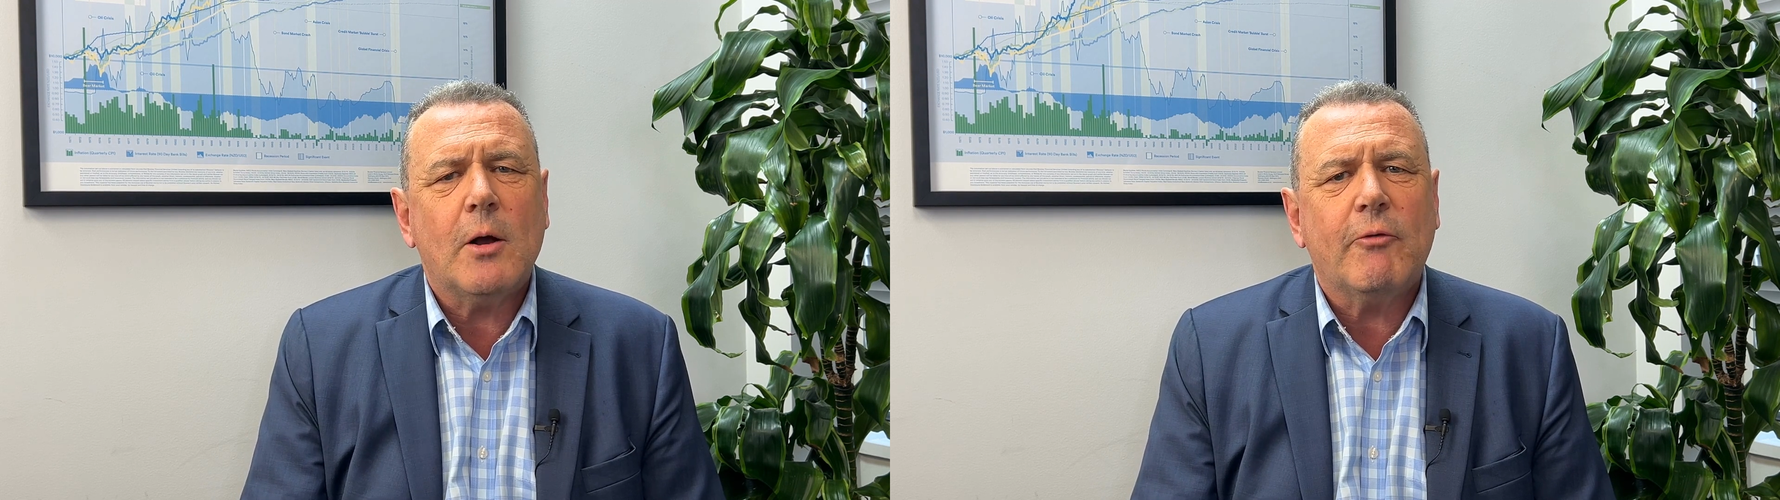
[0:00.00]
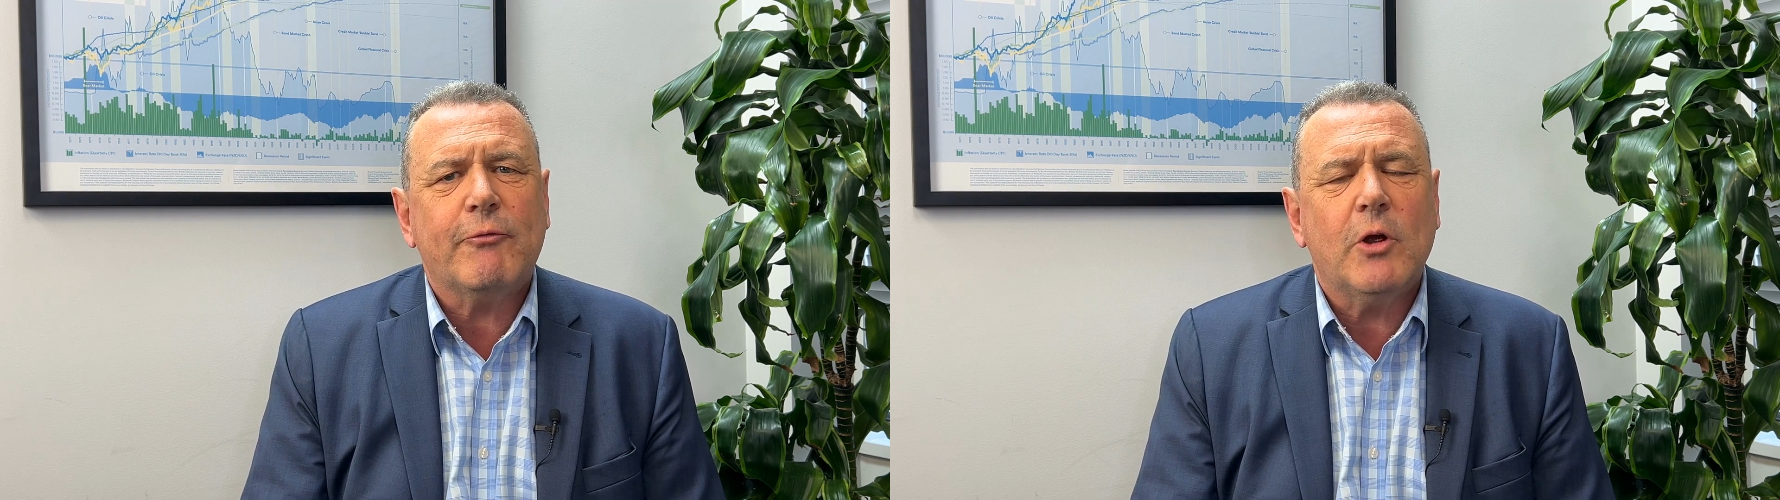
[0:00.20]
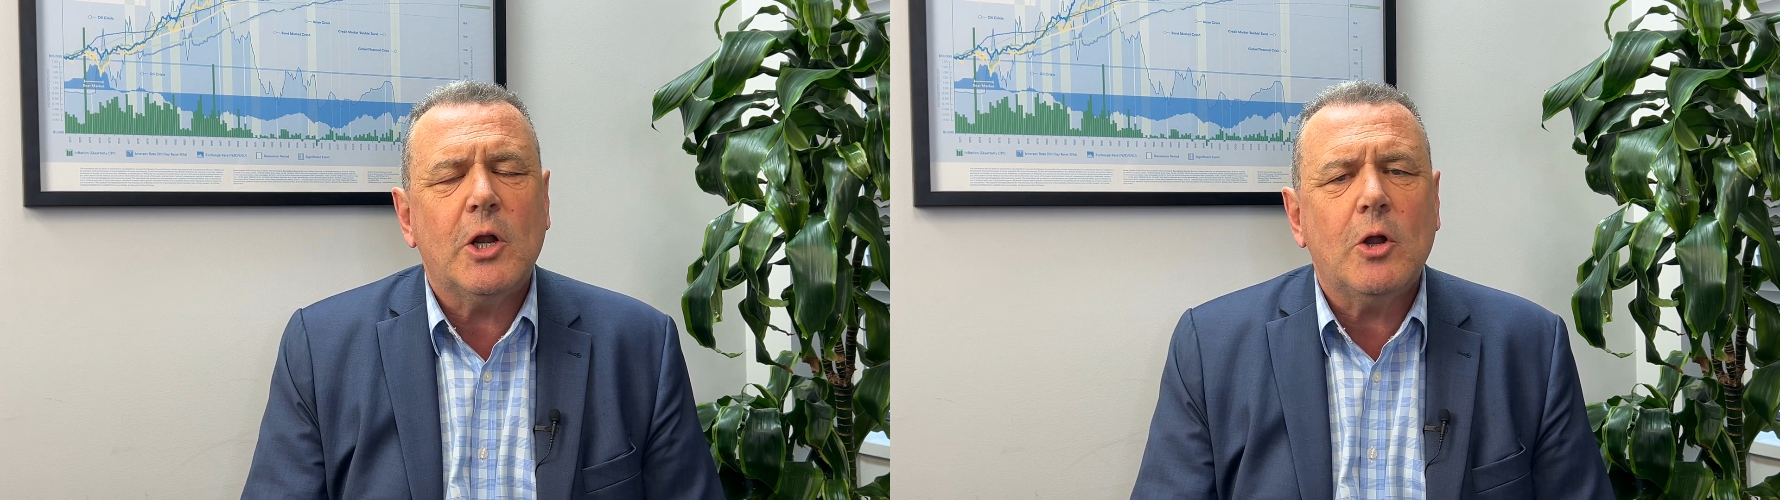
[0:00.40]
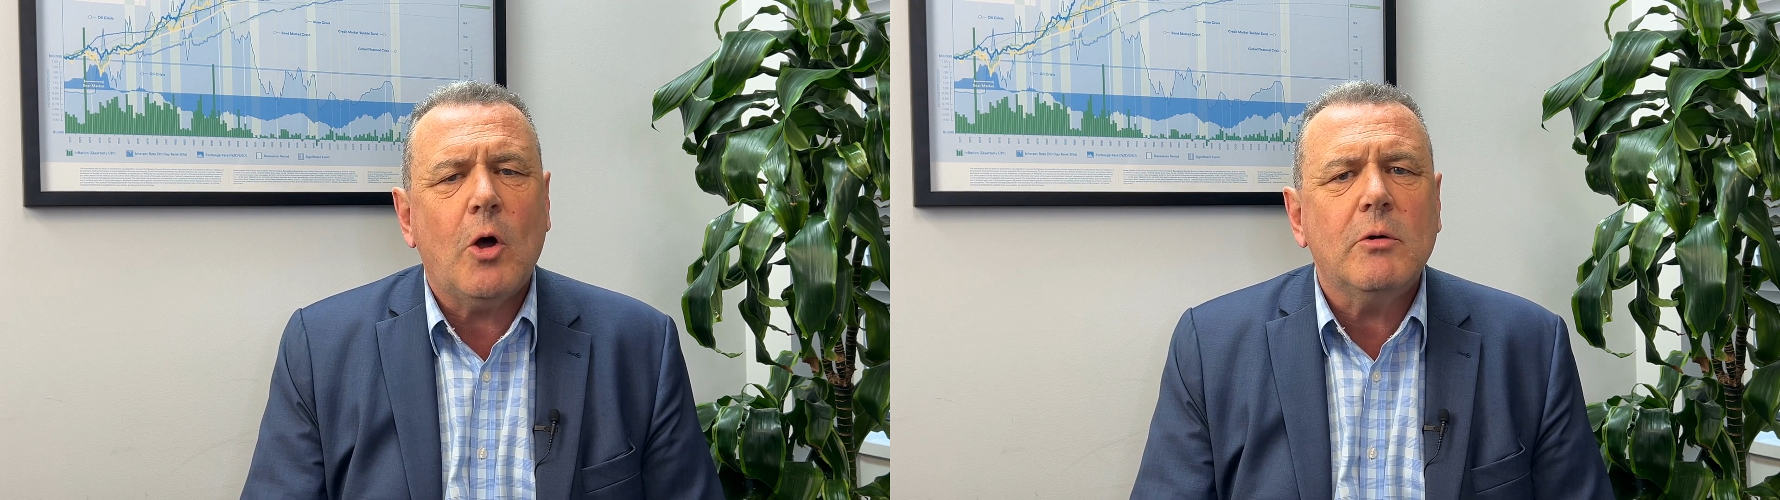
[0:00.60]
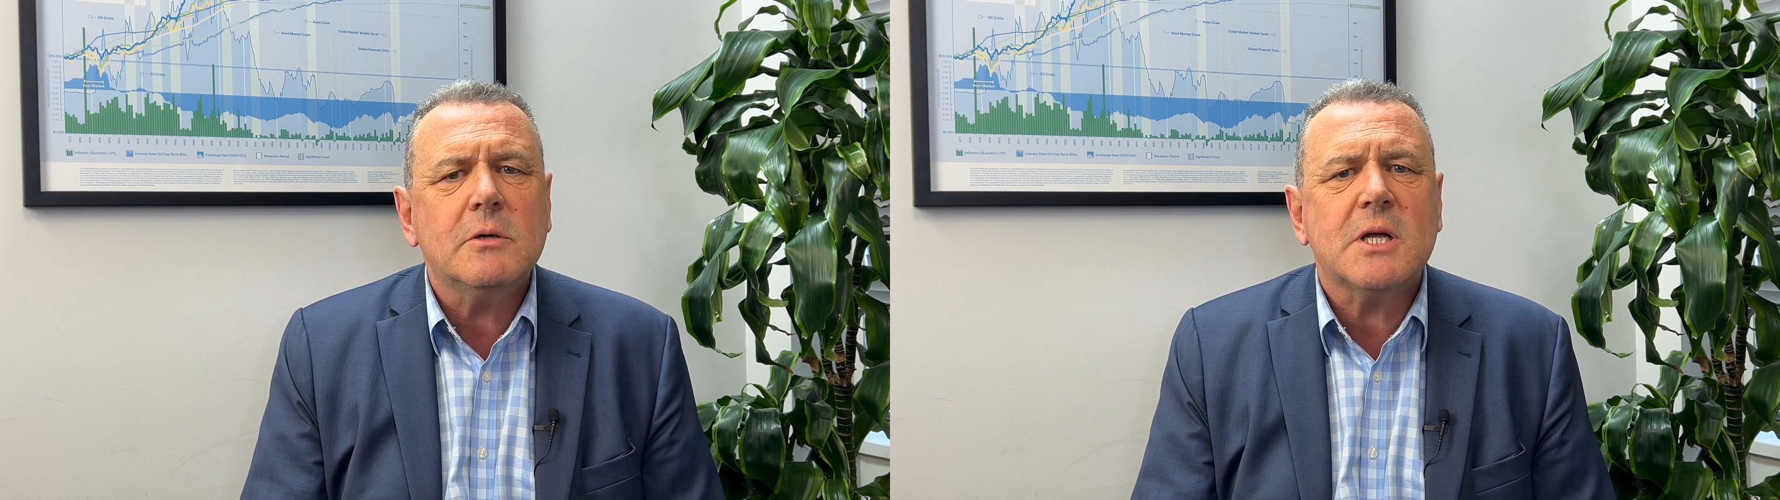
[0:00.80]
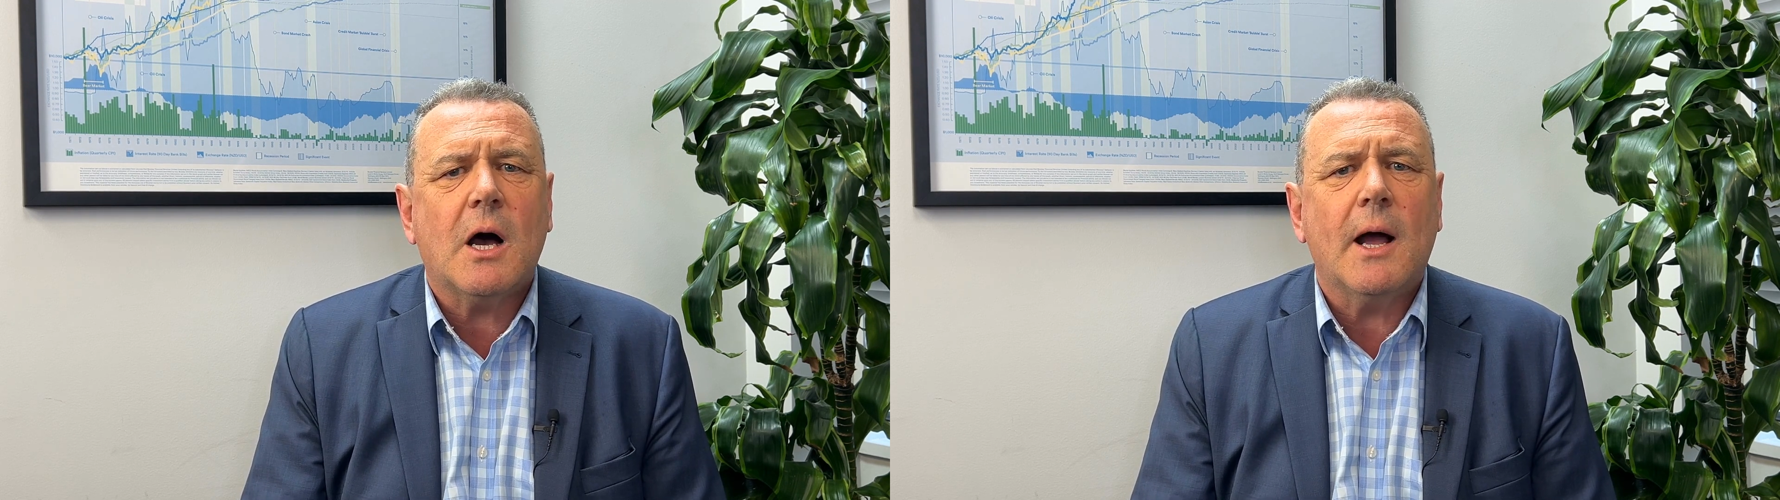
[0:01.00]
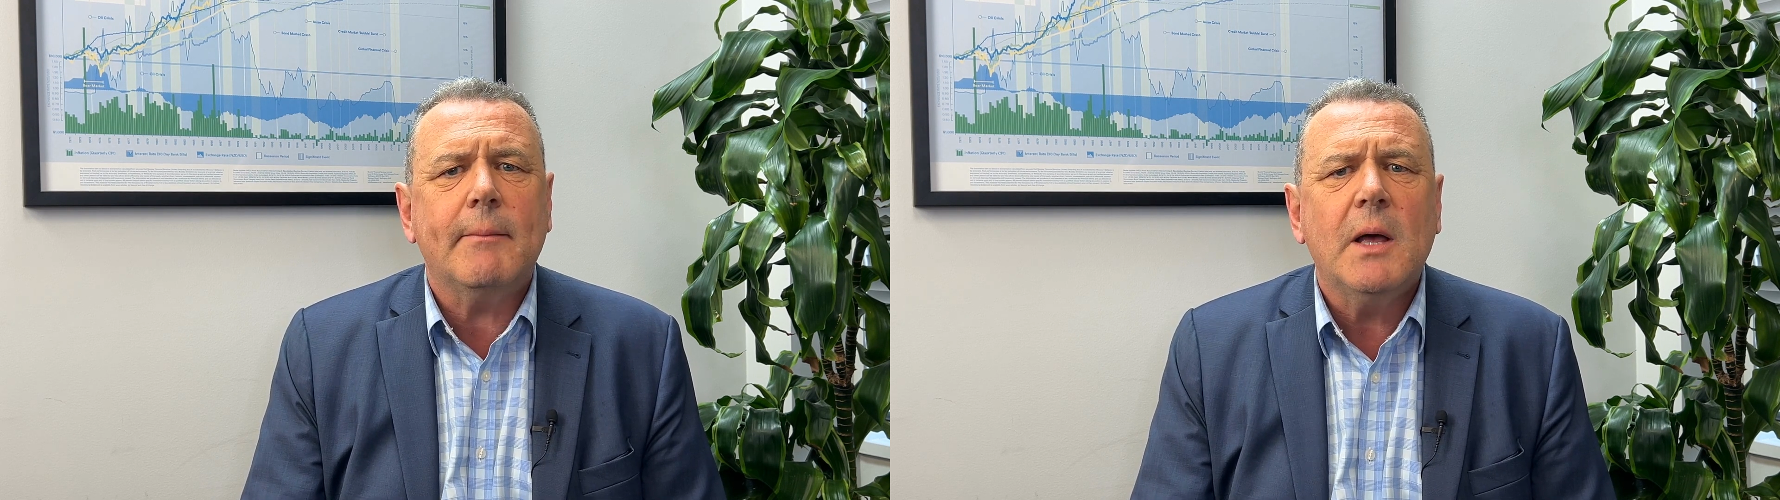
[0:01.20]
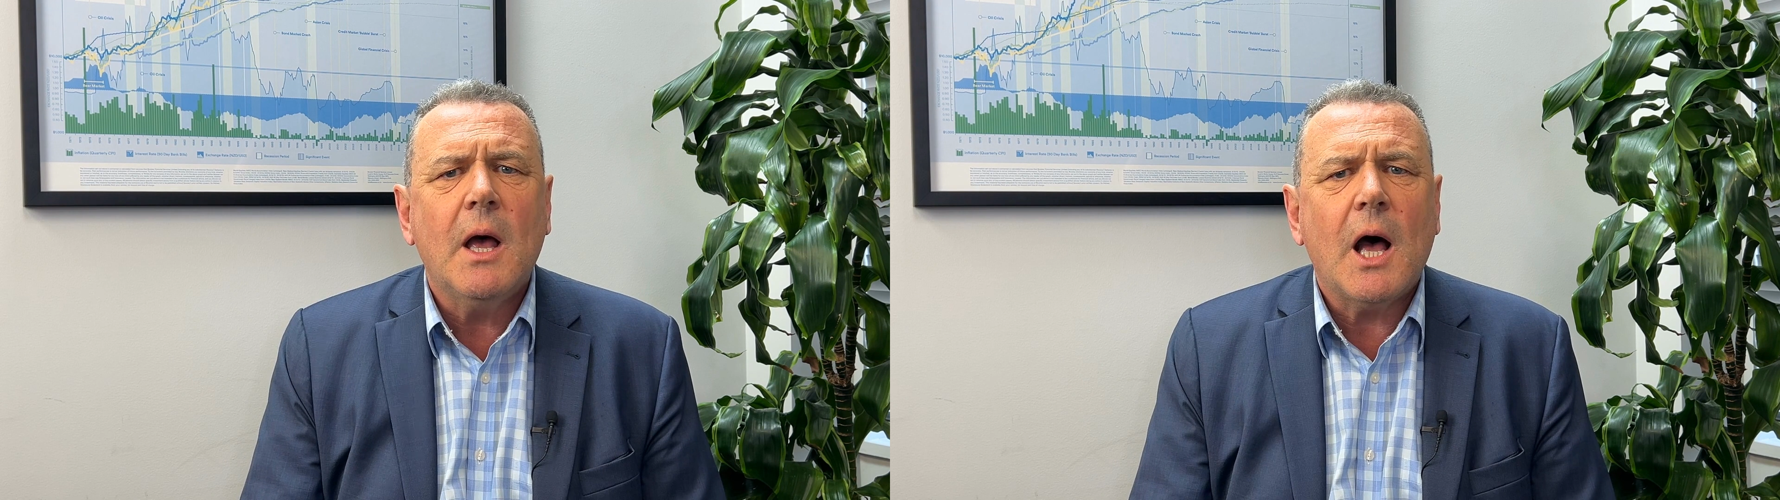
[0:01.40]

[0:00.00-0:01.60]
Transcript: off for a long time